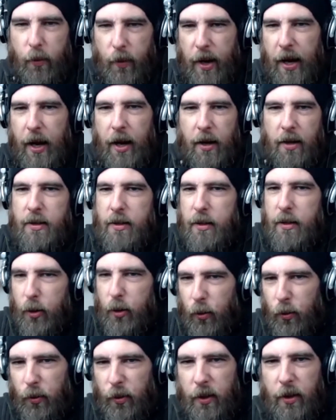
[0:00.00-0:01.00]
and you
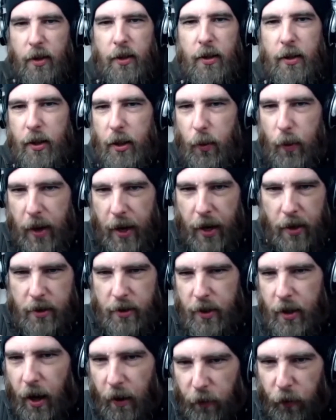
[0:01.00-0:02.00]
had to
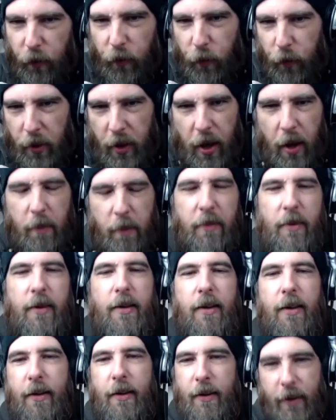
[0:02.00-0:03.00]
cover for
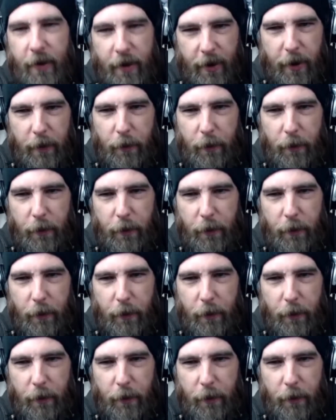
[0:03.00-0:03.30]
them?